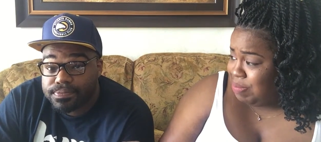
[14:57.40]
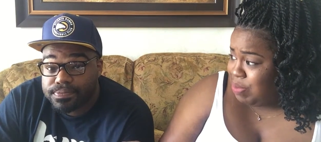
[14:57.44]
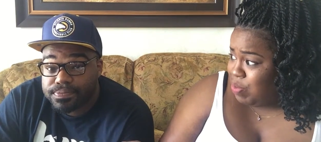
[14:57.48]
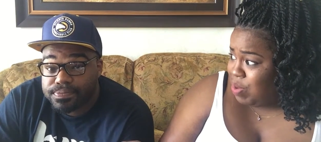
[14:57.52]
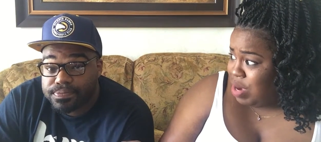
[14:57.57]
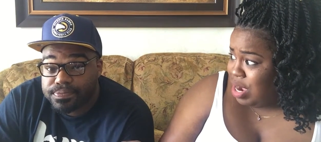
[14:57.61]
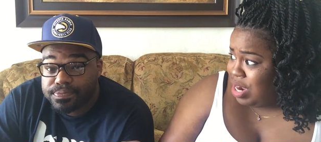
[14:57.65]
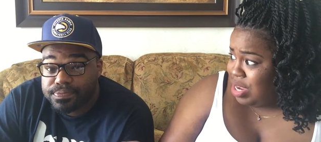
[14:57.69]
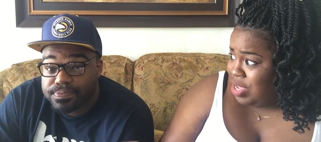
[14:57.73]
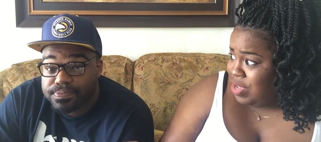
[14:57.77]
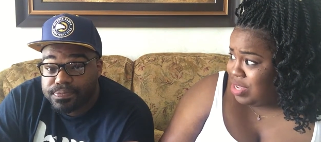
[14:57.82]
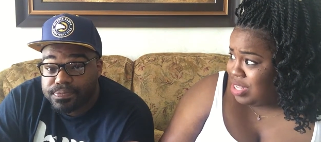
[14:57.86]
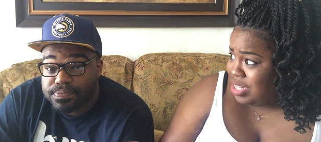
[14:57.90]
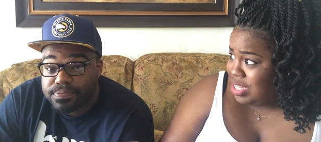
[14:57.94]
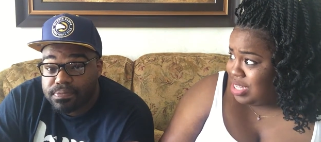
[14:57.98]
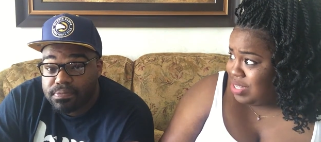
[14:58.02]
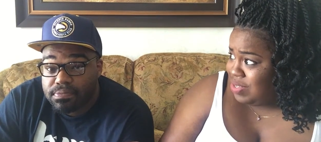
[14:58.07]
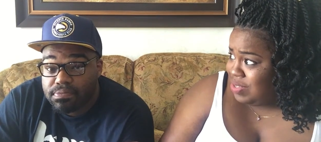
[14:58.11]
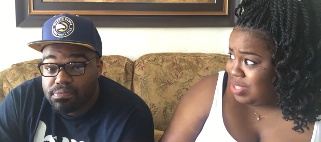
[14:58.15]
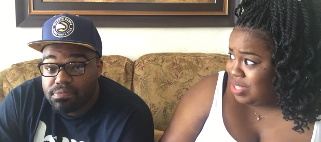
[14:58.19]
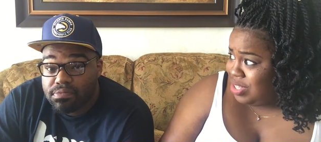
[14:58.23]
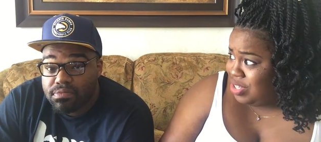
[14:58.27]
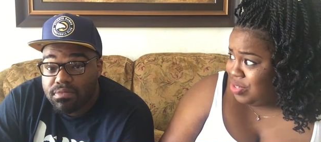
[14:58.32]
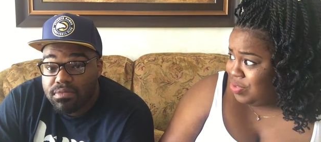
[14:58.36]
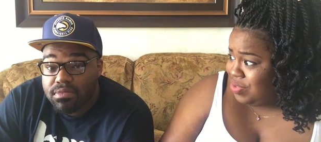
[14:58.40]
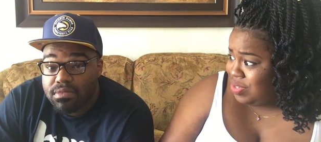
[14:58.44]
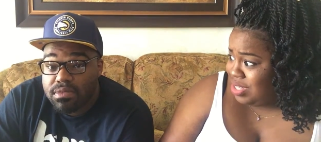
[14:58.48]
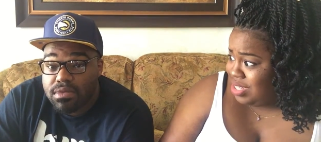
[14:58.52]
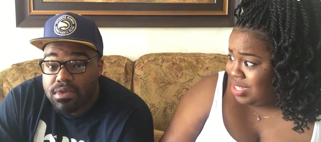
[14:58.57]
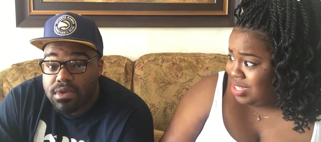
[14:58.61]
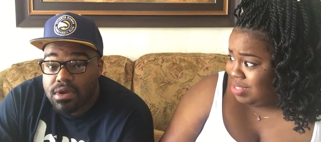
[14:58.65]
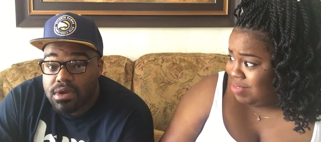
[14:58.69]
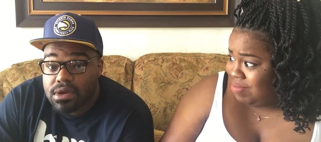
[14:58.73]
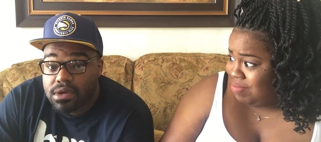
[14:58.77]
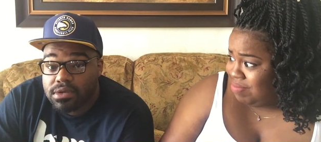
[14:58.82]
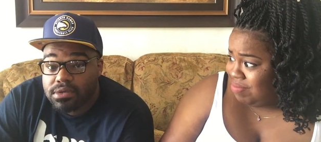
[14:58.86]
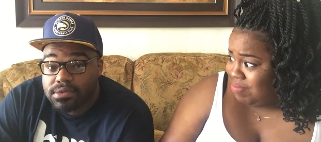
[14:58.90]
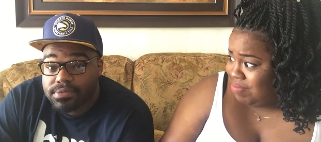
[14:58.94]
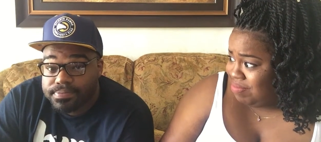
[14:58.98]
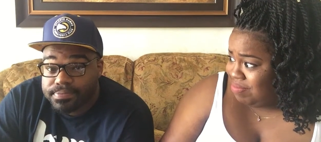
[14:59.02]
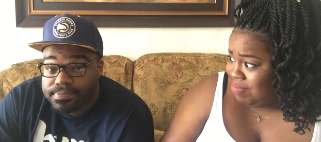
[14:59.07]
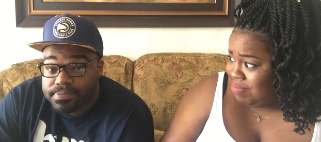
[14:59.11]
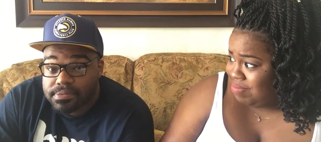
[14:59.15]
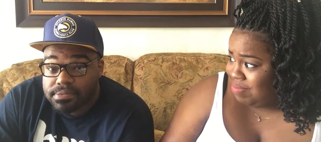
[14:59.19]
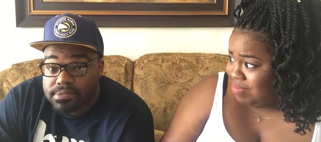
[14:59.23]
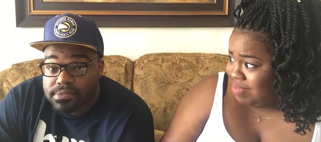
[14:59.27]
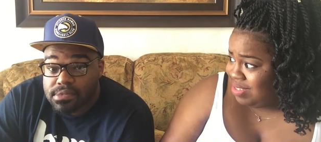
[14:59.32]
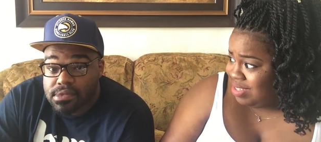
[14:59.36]
Speaker 1: But why are you continuously chewing it?
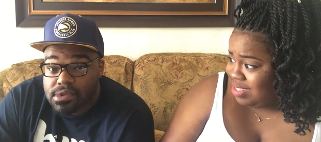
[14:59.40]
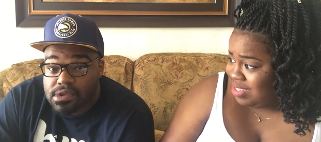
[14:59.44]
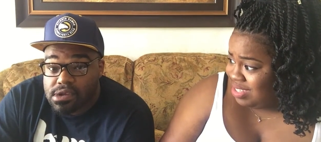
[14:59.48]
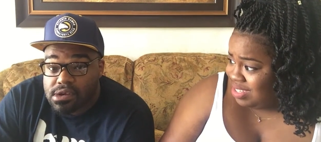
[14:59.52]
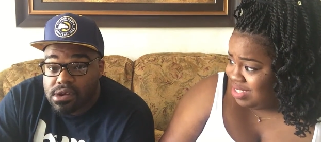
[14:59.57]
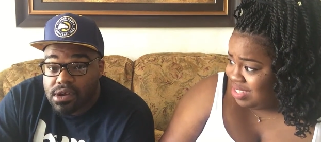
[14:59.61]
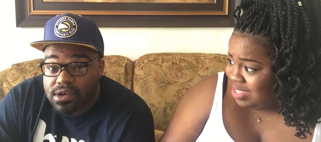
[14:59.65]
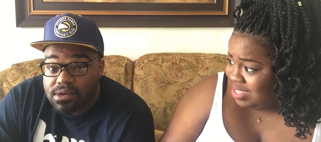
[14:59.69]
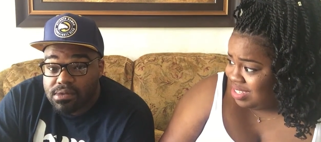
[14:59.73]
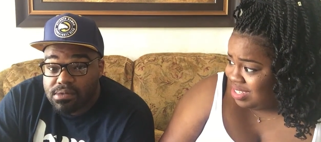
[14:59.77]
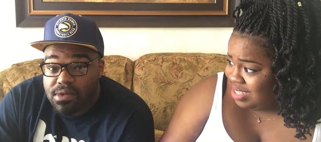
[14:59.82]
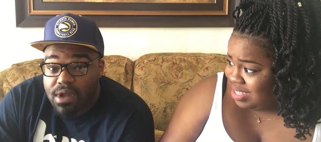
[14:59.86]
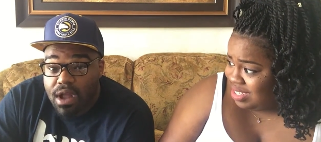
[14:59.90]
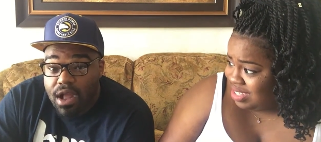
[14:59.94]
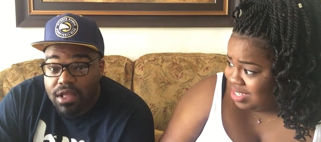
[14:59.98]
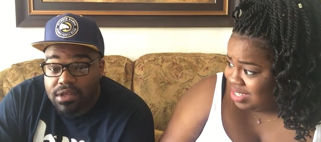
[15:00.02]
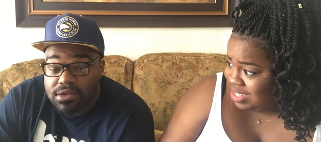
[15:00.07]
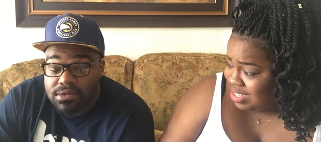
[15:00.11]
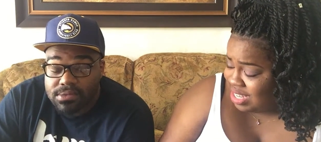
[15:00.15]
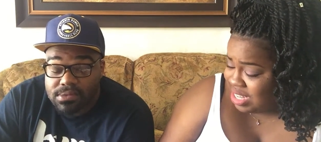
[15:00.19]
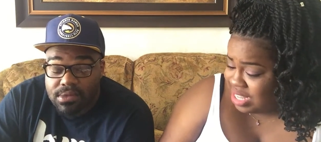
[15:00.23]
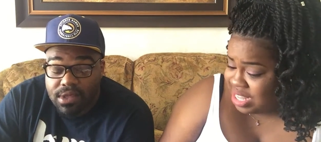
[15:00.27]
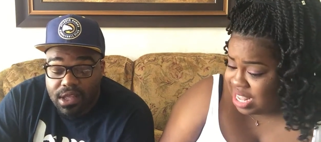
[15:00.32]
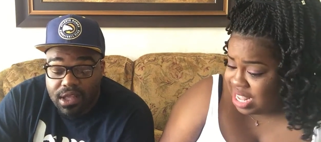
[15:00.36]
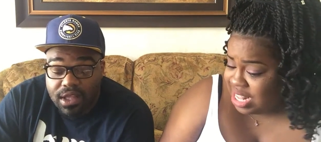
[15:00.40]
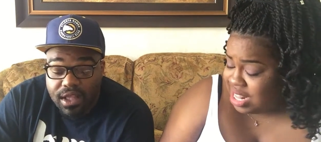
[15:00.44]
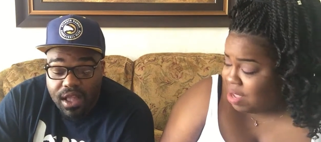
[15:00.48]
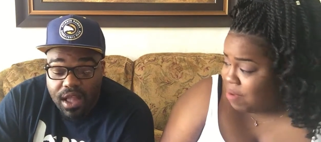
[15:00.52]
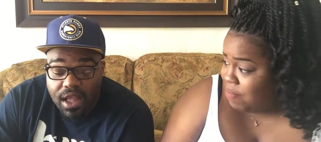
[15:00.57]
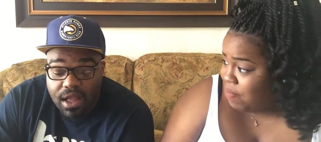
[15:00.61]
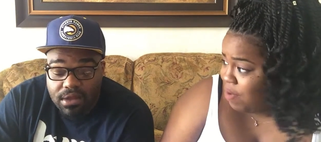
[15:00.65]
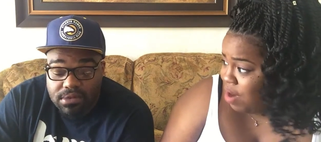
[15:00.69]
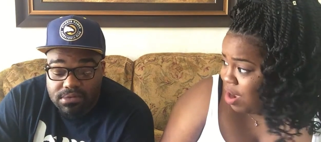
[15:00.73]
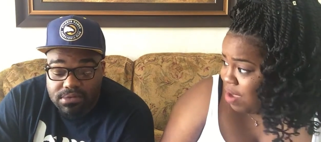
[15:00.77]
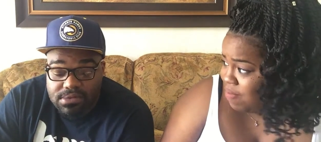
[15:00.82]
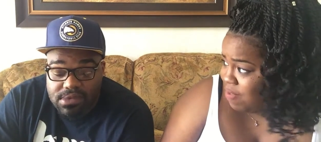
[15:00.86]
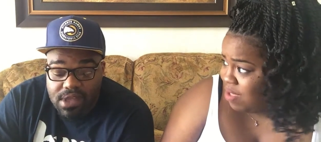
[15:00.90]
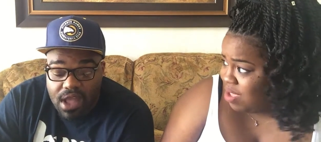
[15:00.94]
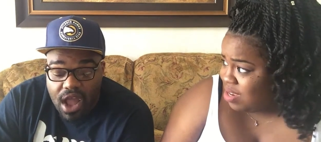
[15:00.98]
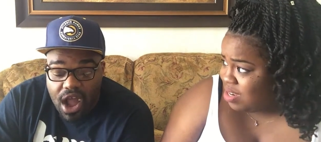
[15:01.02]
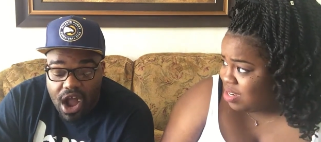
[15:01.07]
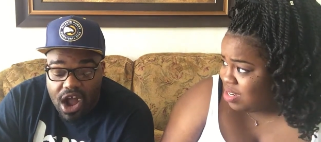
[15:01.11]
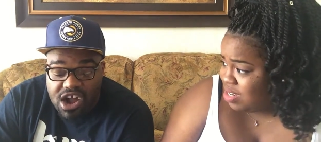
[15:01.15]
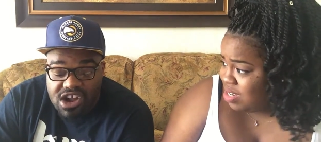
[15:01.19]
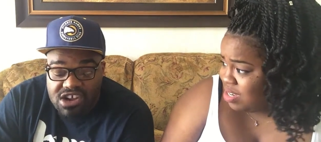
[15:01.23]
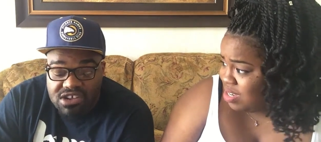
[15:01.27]
Does it taste like fried fish?